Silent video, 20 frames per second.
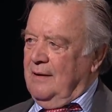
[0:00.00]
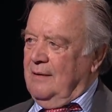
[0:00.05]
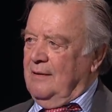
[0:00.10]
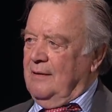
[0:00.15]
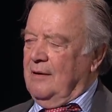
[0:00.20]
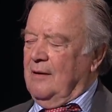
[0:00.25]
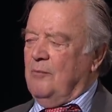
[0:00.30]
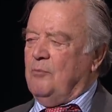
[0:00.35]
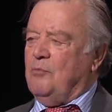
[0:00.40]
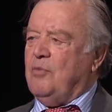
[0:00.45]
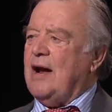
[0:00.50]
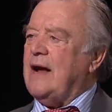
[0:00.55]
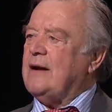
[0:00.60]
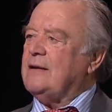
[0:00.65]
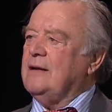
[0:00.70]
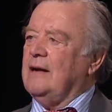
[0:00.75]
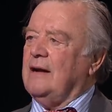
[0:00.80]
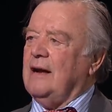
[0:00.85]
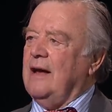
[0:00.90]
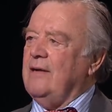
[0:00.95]
You know,
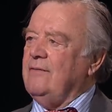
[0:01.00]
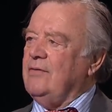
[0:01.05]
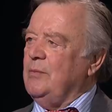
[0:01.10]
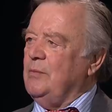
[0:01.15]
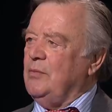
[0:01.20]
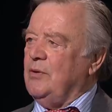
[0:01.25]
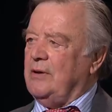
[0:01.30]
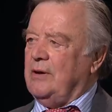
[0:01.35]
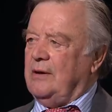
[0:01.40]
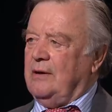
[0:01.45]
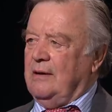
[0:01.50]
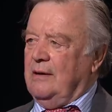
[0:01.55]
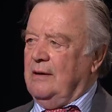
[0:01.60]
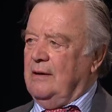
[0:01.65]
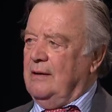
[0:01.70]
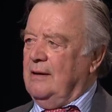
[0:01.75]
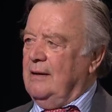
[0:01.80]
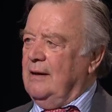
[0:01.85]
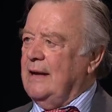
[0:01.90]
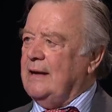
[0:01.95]
practically everybody
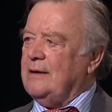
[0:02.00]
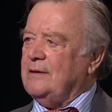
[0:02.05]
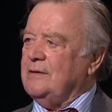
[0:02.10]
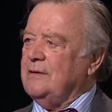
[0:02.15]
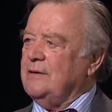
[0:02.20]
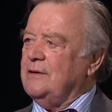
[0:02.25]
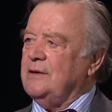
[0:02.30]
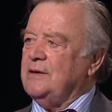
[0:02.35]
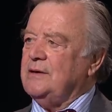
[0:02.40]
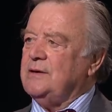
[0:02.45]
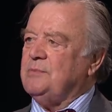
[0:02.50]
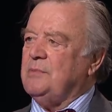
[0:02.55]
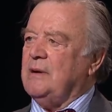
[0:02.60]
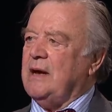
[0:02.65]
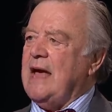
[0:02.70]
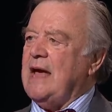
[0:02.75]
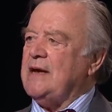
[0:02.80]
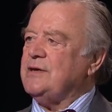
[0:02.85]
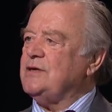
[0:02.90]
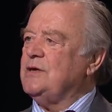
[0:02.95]
elected has,
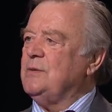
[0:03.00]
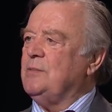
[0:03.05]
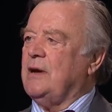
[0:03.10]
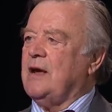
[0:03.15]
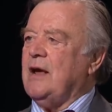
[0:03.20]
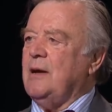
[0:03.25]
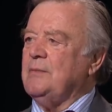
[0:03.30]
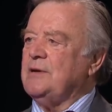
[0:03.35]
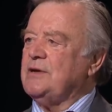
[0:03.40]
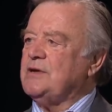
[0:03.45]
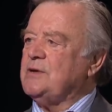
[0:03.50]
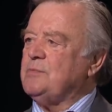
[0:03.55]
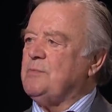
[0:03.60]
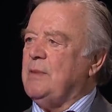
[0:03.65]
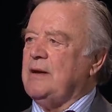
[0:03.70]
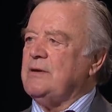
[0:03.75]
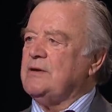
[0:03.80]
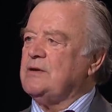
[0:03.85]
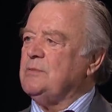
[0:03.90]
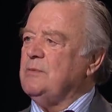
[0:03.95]
has to become a
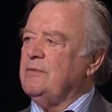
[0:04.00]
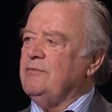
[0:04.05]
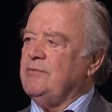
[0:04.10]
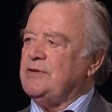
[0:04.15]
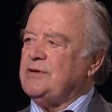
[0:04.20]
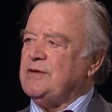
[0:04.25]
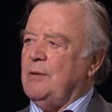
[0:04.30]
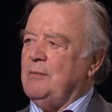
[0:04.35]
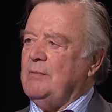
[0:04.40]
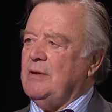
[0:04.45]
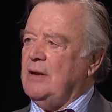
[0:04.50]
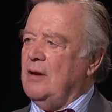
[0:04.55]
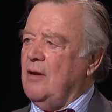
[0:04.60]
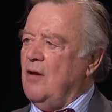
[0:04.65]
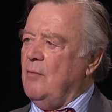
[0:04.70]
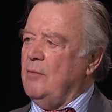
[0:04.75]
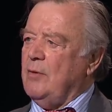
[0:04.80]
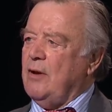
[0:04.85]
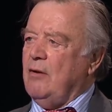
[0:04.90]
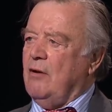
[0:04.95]
spokesman for some
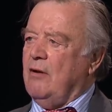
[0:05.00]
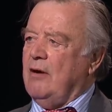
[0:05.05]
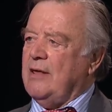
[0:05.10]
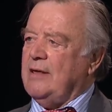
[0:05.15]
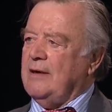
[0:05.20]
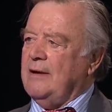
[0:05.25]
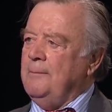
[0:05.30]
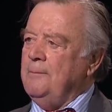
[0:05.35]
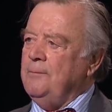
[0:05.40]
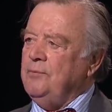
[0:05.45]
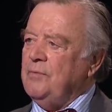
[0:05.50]
lobby or other,